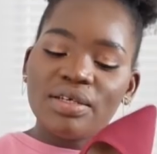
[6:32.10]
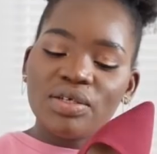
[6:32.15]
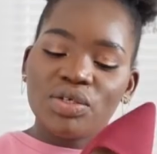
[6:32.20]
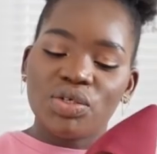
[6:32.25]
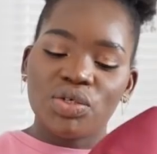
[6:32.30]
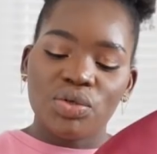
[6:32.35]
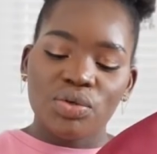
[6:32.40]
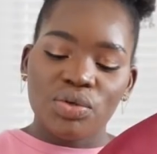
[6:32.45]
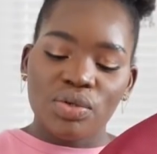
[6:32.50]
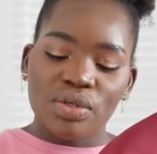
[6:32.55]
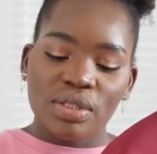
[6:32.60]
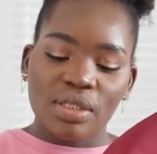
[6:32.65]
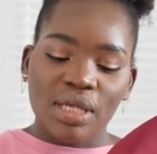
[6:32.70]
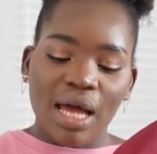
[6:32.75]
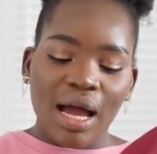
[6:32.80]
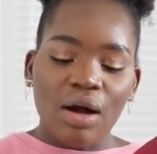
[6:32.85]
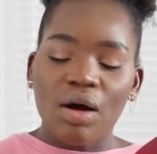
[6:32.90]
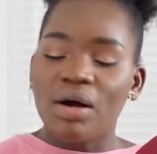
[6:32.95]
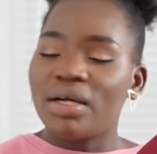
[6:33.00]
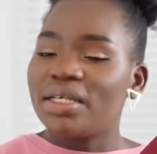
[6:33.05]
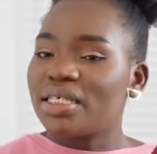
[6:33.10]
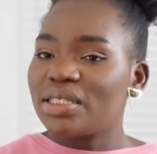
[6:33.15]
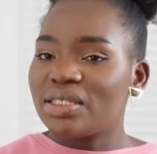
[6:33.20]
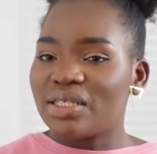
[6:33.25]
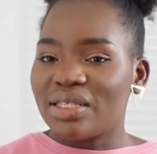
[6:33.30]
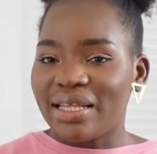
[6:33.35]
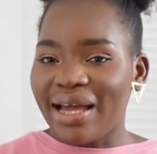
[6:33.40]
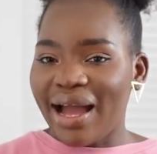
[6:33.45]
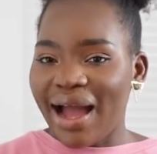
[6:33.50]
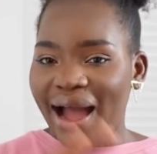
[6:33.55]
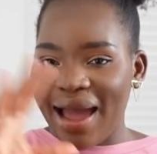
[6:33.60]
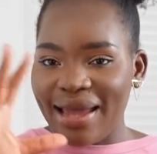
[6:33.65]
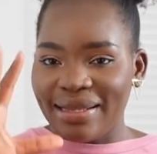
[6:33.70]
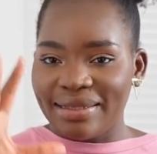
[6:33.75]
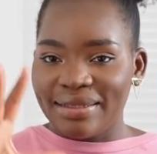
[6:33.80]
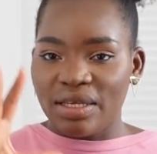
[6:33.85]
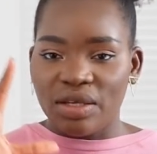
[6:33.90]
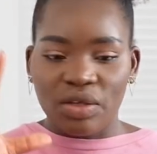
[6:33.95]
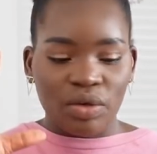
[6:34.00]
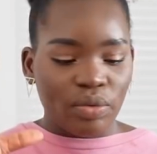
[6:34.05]
the shoes according to the
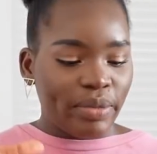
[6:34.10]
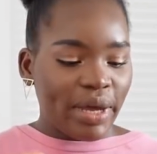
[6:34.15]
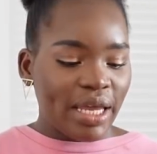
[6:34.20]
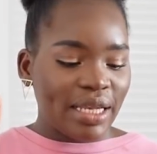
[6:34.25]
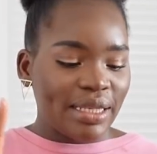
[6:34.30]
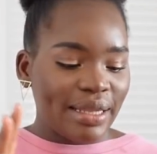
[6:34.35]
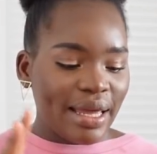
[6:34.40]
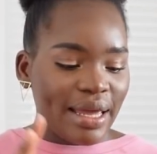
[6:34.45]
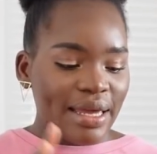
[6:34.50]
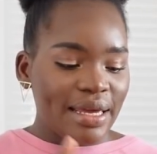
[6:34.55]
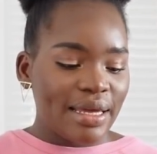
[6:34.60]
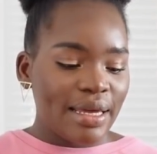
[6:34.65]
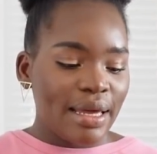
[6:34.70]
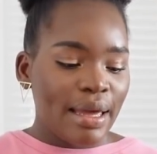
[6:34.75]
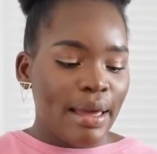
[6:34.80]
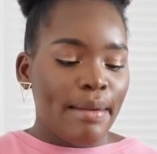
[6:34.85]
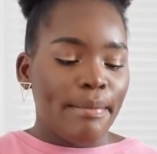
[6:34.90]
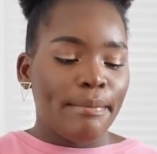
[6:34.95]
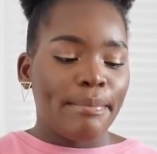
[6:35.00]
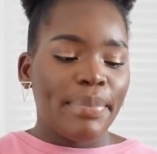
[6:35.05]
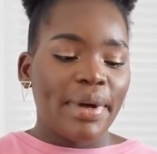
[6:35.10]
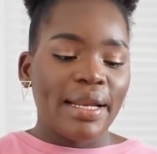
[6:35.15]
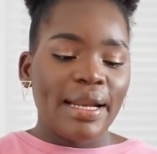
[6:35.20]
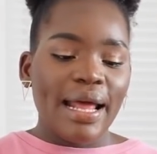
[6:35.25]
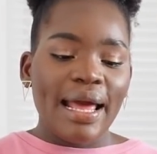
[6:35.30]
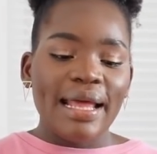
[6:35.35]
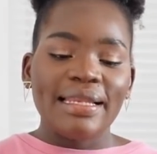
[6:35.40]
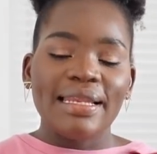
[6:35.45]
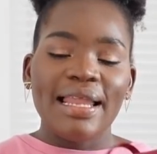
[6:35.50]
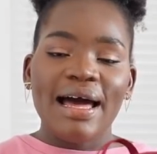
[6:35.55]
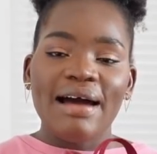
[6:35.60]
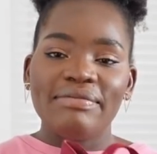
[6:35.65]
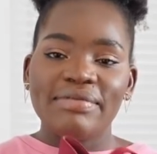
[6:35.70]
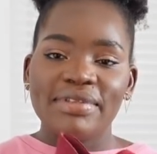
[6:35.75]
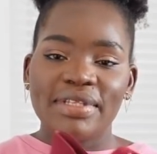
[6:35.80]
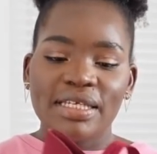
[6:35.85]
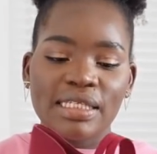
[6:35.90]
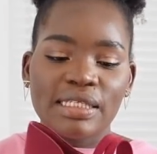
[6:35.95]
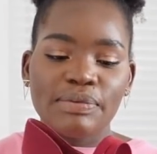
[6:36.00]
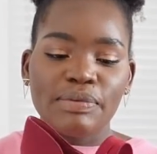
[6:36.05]
height that you might like. But I
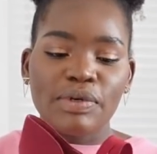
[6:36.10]
love this